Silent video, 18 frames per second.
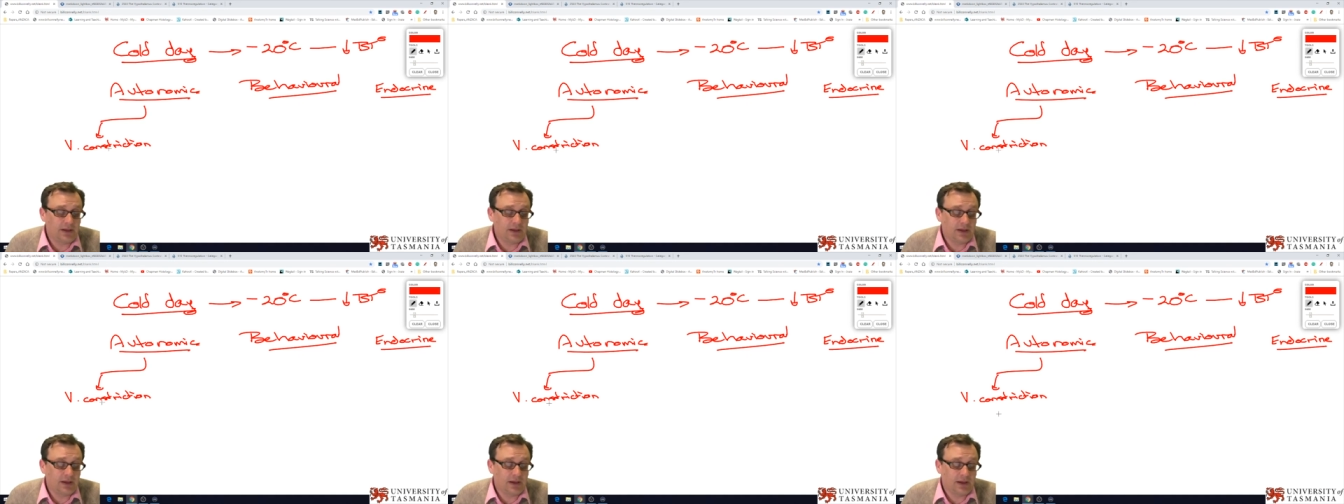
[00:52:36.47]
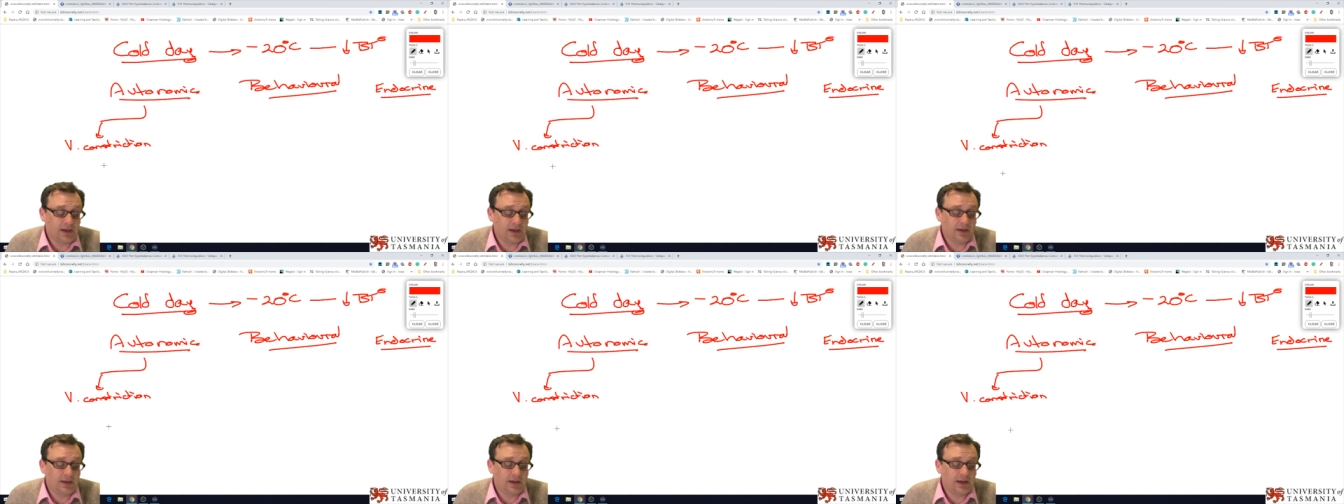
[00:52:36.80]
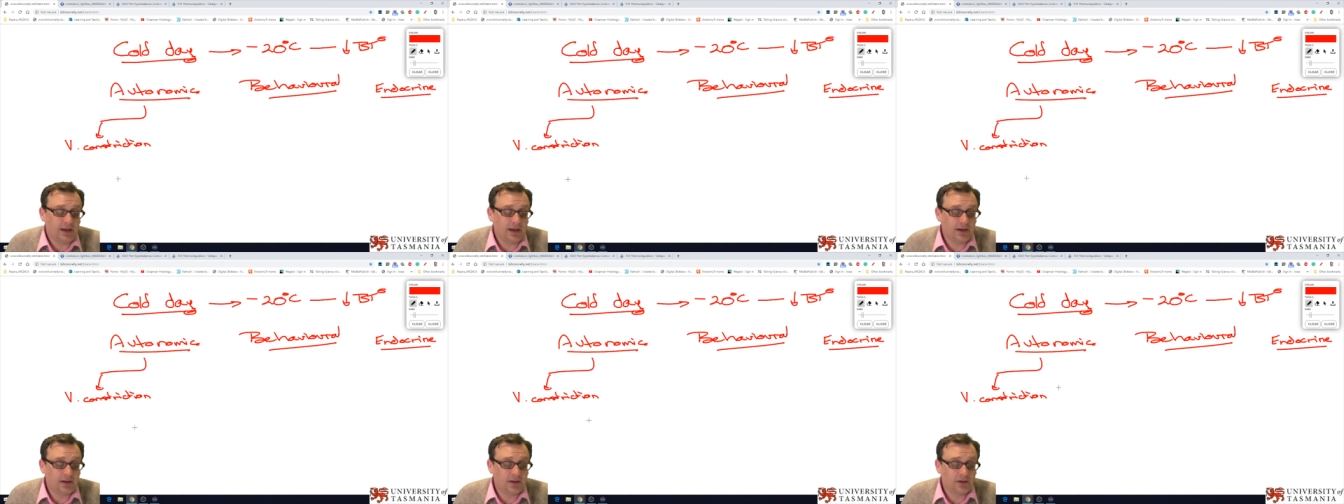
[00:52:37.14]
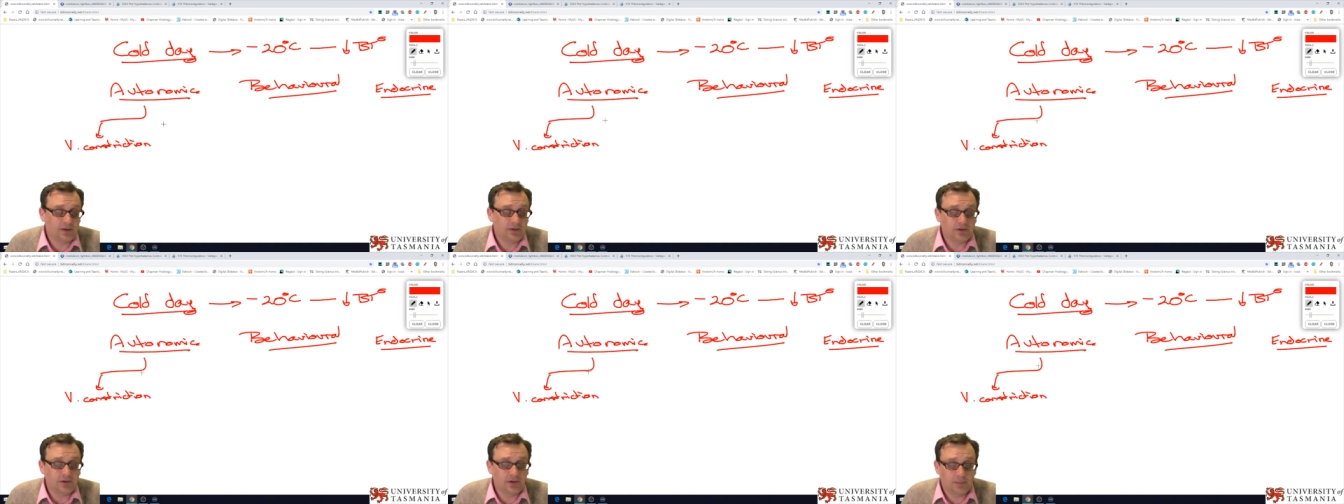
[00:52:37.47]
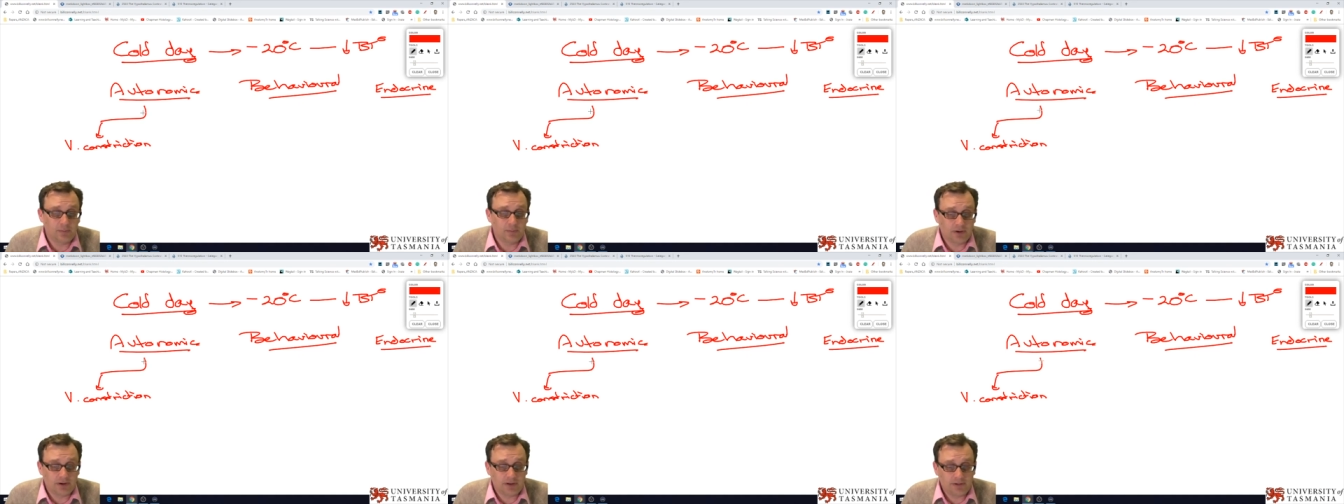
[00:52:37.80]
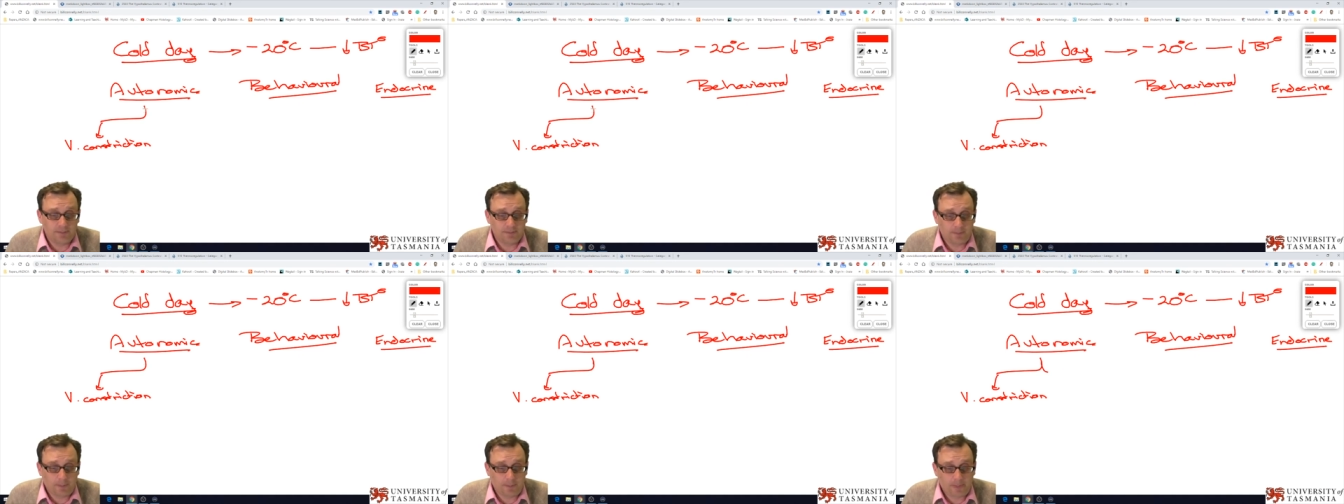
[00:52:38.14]
the, uh, the heat closer to
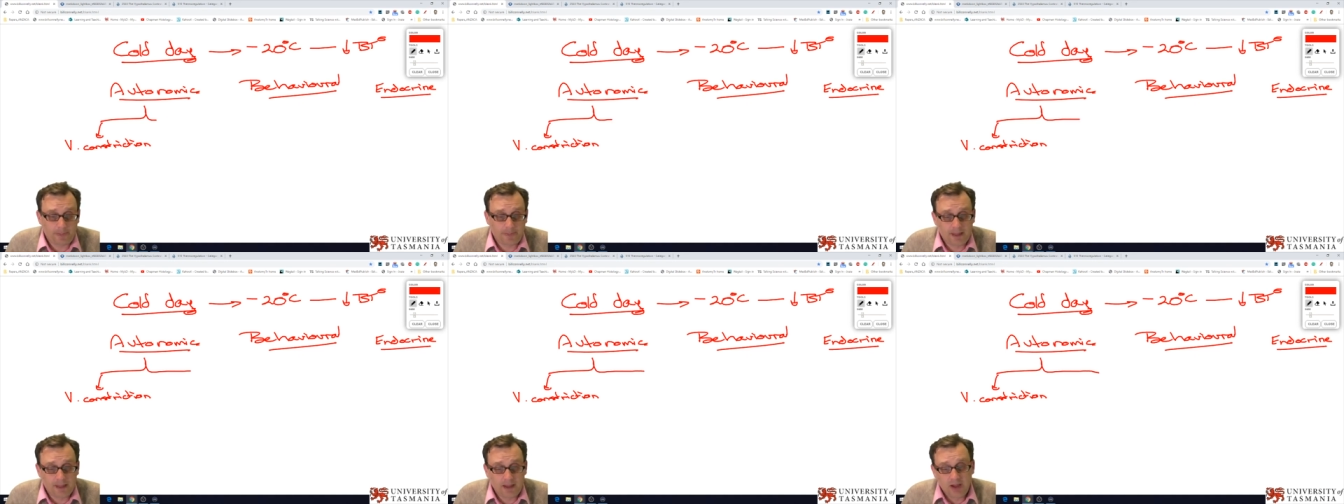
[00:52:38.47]
the body.